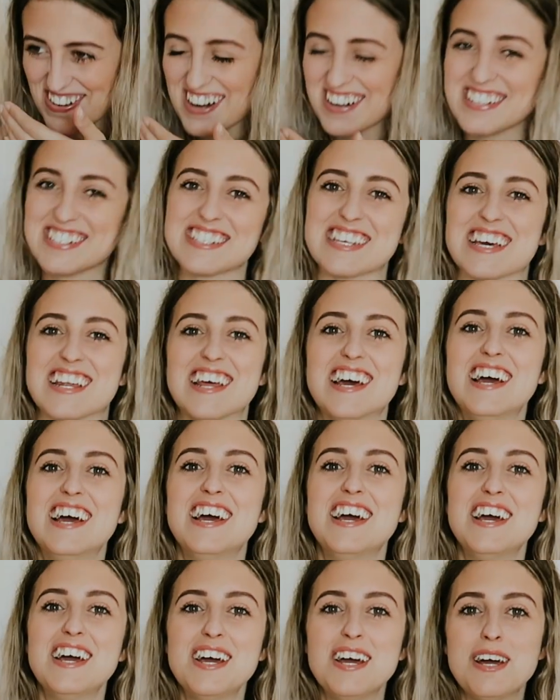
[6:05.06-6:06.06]
embarrassing,
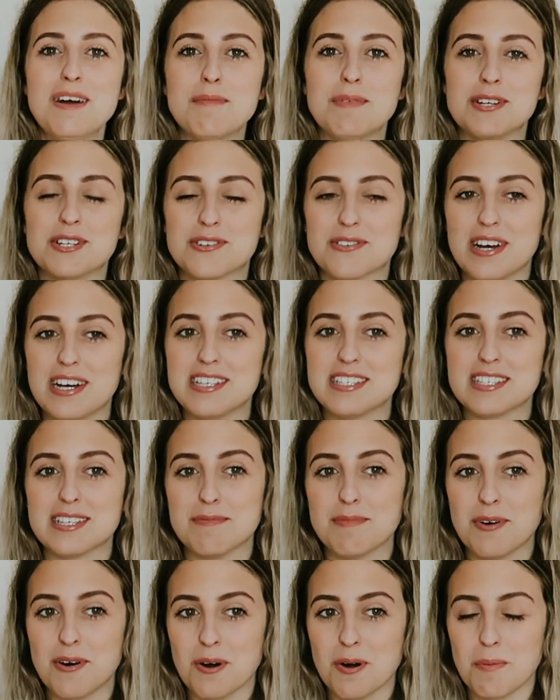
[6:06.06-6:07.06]
but dress
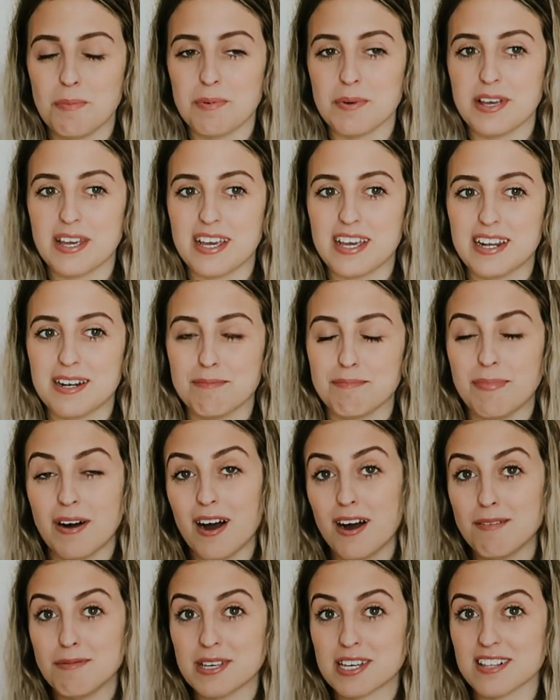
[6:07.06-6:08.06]
them up in
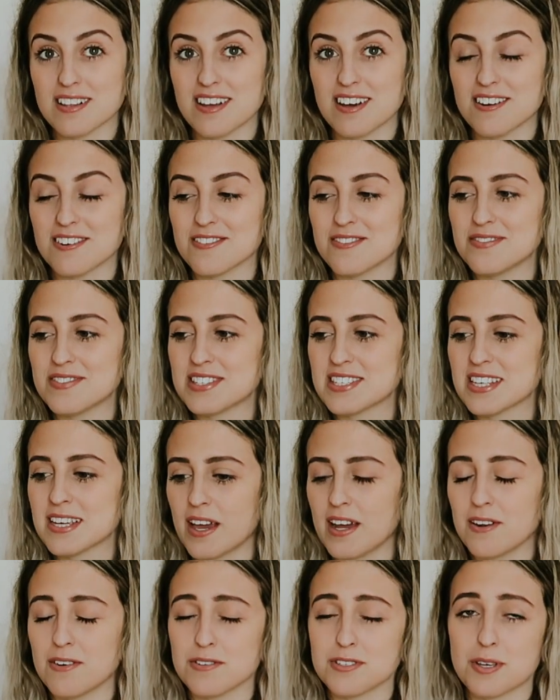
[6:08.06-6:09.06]
Barbie clothes
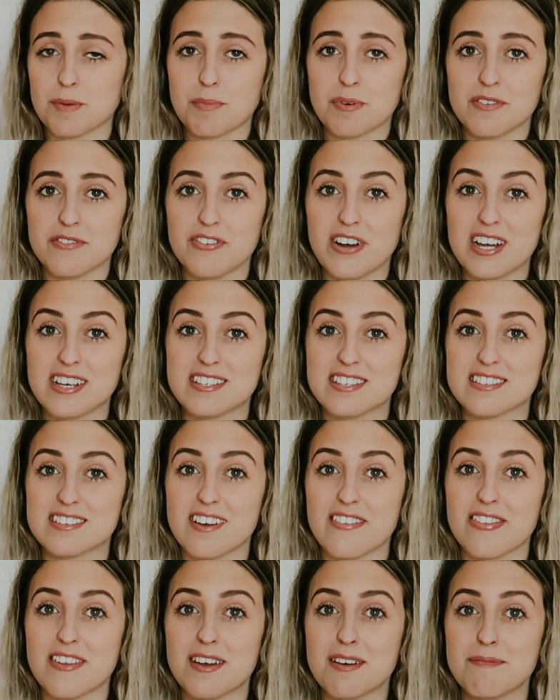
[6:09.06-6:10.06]
and also put faces
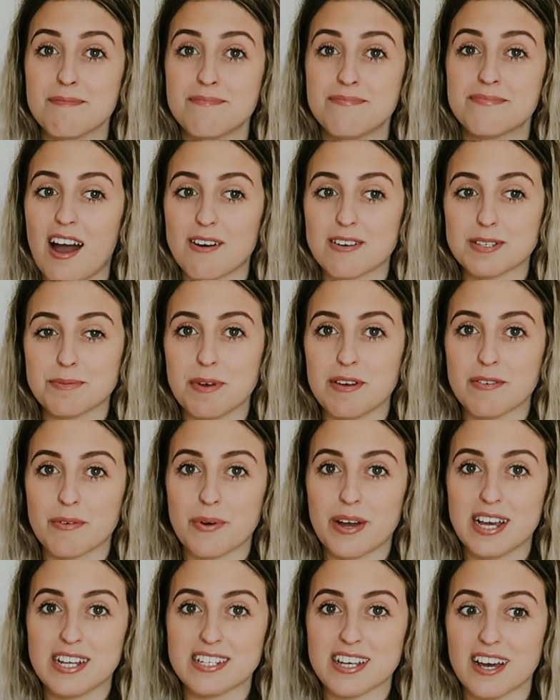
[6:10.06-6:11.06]
on them. I was a bit
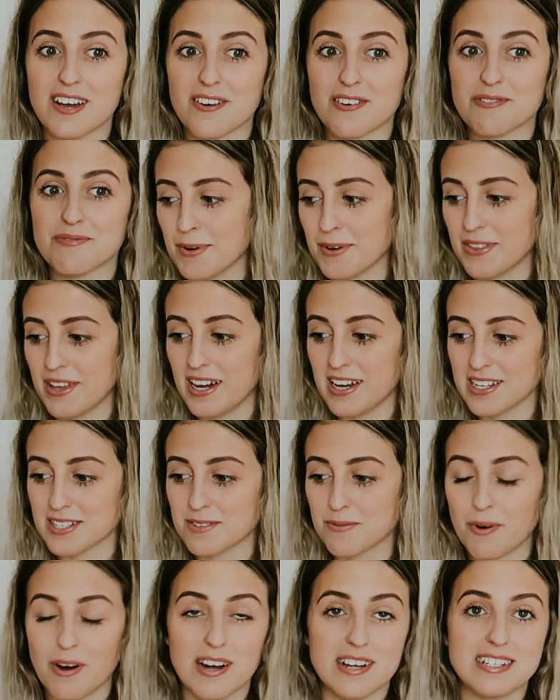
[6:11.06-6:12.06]
weirdo, but that is
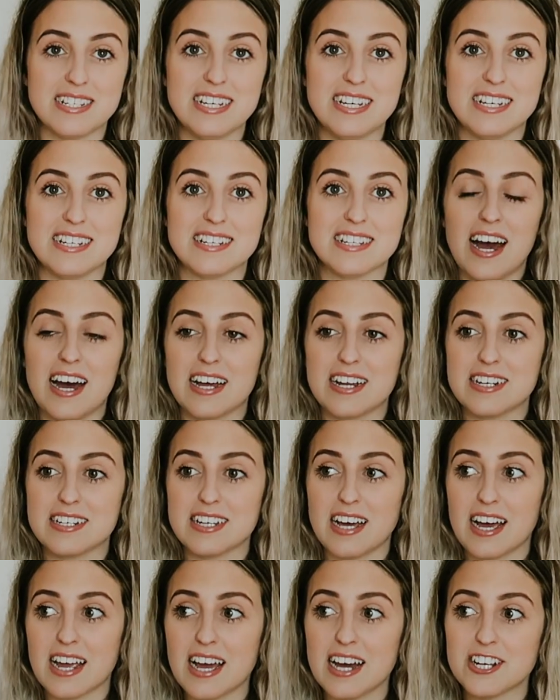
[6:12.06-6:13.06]
what I did. And
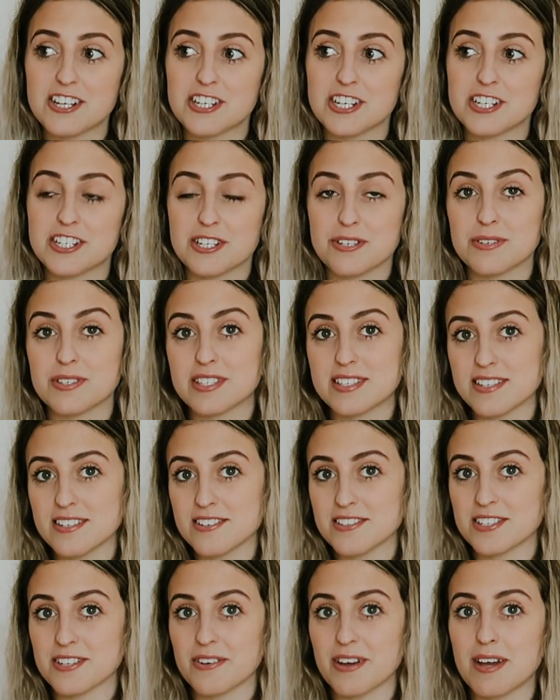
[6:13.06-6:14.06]
I actually do
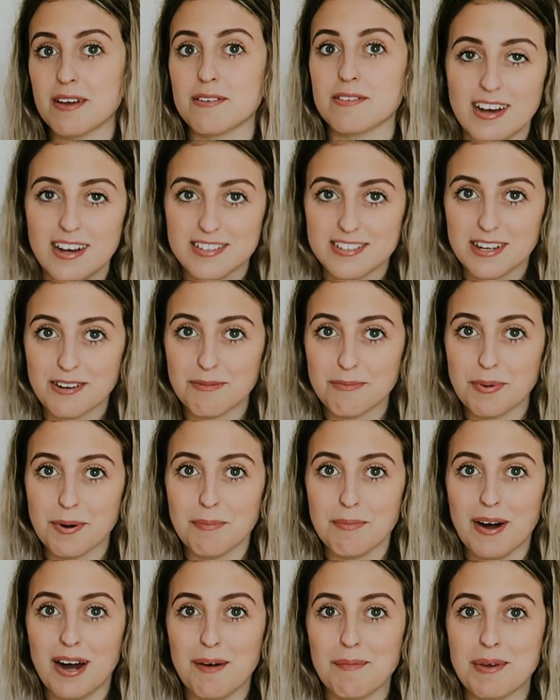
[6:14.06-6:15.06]
still do it. I don't
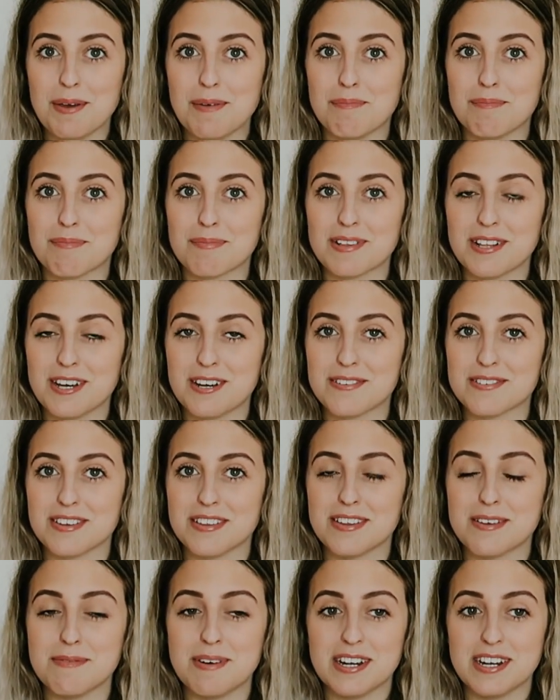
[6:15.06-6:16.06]
put Barbie clothes
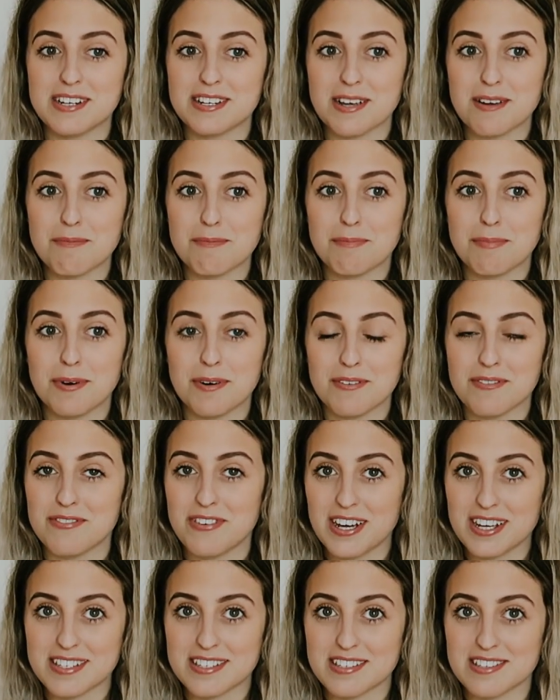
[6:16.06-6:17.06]
on them and I don't put
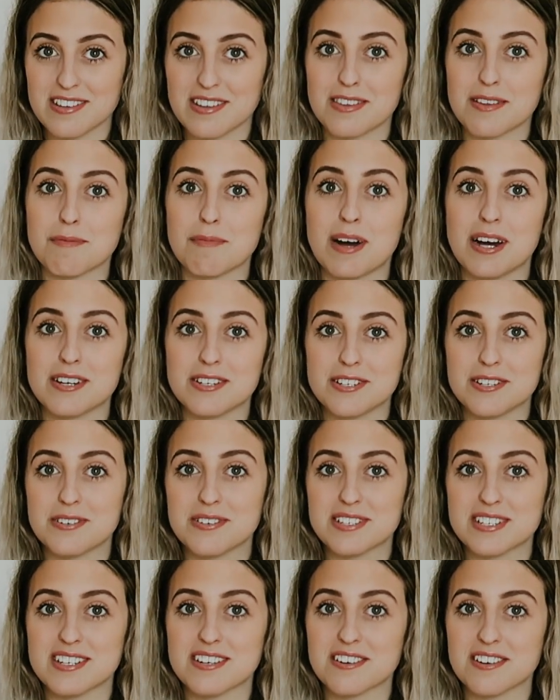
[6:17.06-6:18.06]
faces on them, but I do
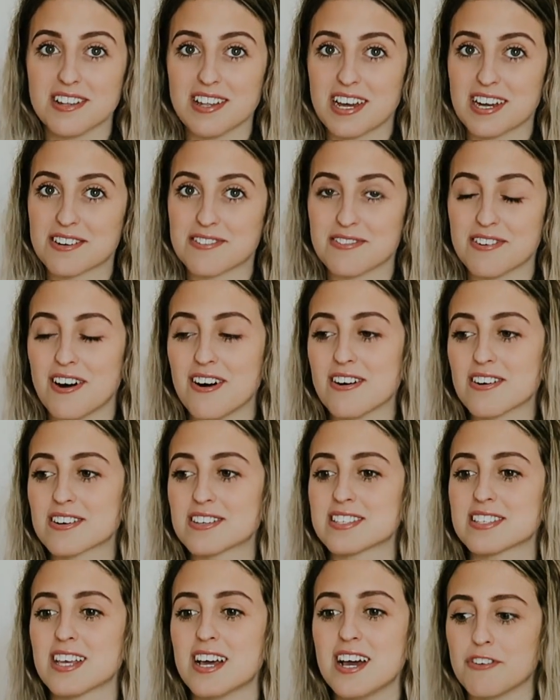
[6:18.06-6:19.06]
still collect
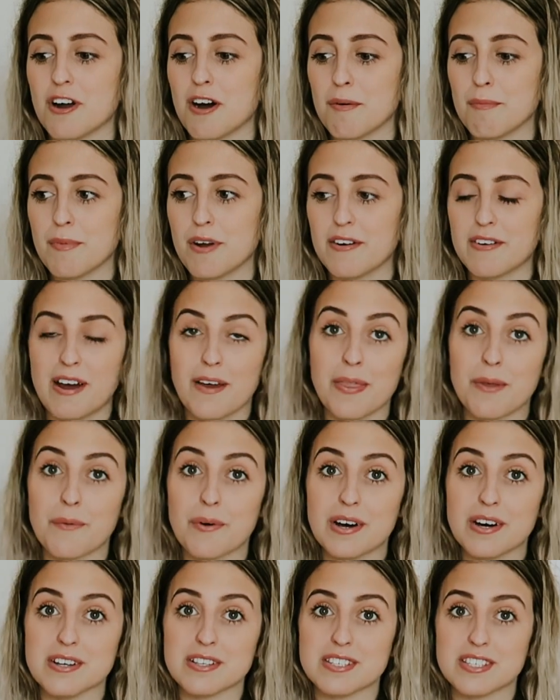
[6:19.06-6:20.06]
rocks from around the
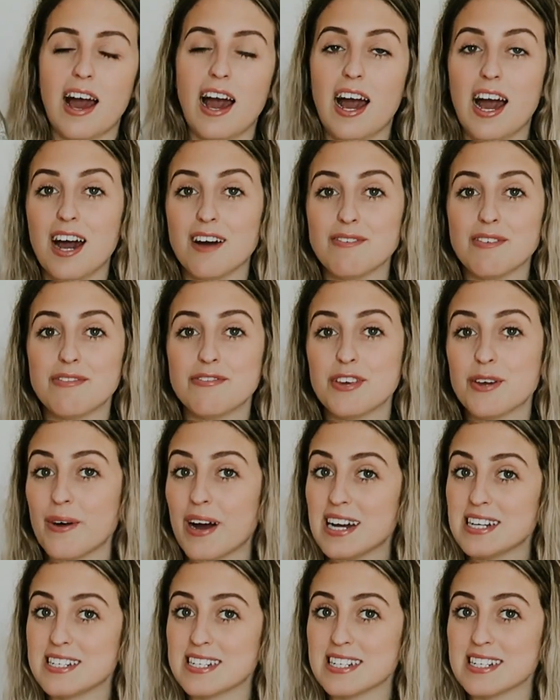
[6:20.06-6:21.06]
world. I have a few
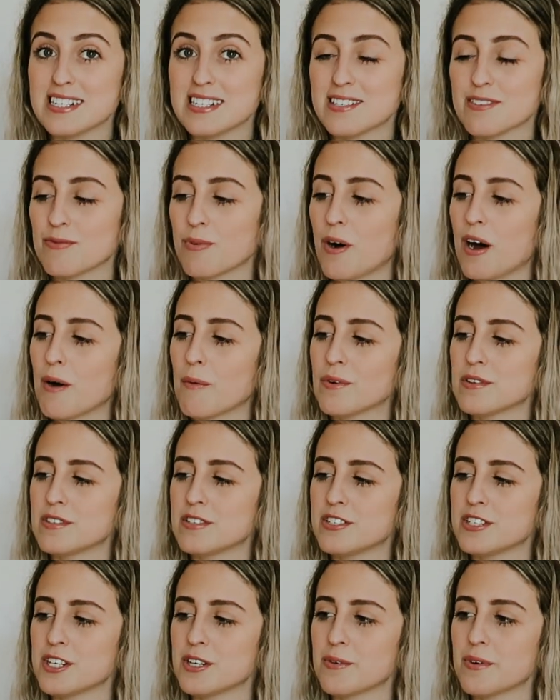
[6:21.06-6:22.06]
ideas of what I want
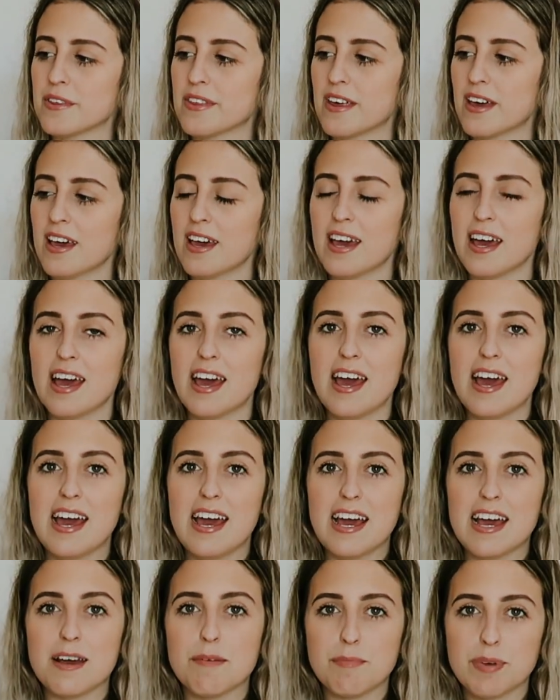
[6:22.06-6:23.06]
to do with it.
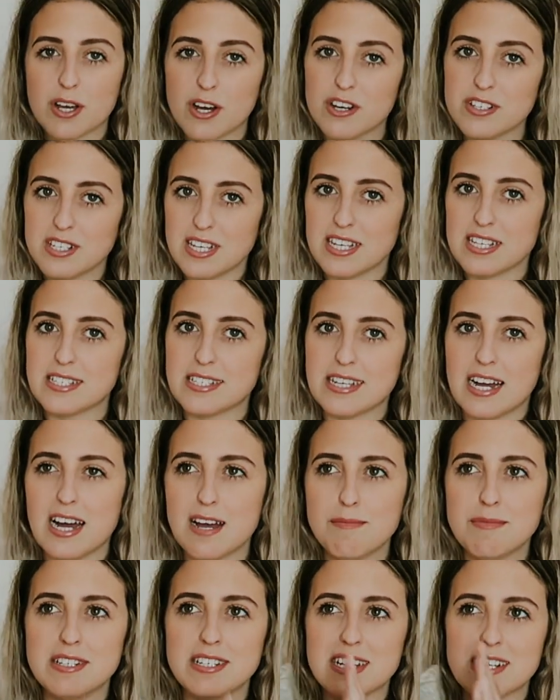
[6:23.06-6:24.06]
Because it is
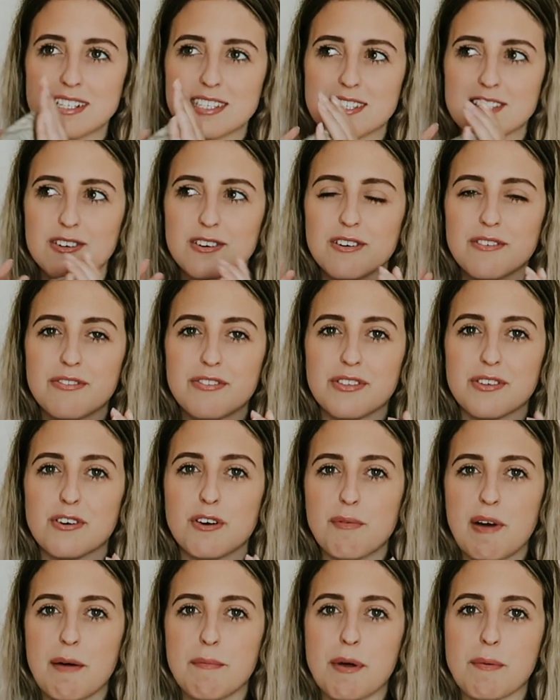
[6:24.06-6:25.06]
diamond, I sort of thought
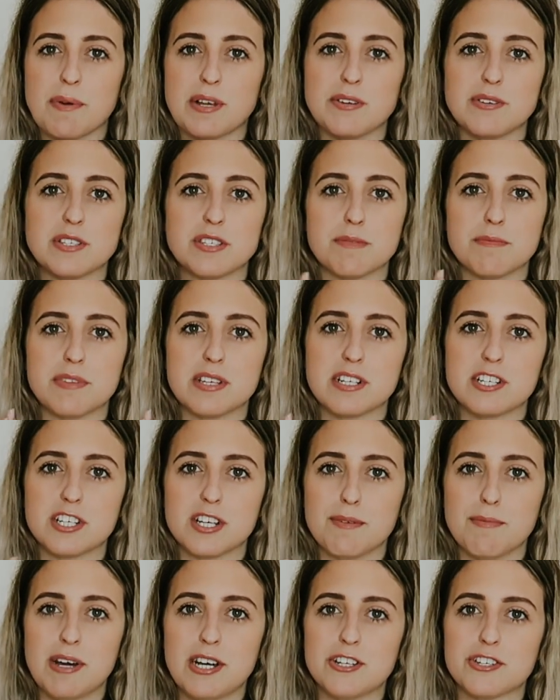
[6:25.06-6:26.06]
about maybe doing something
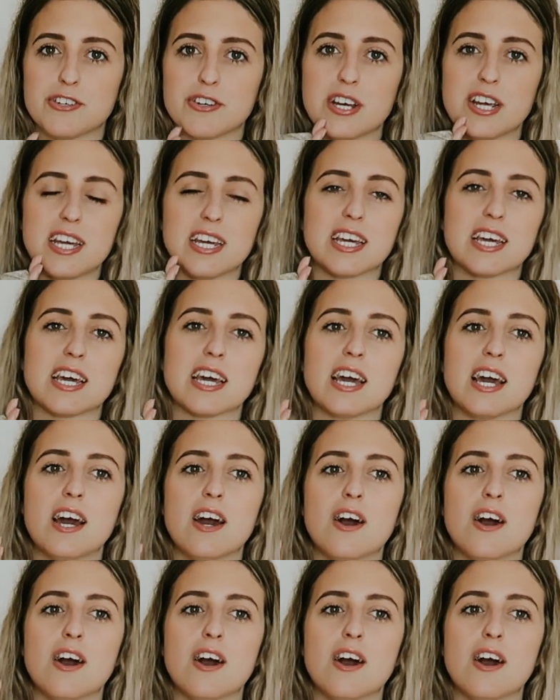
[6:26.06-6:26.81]
geometric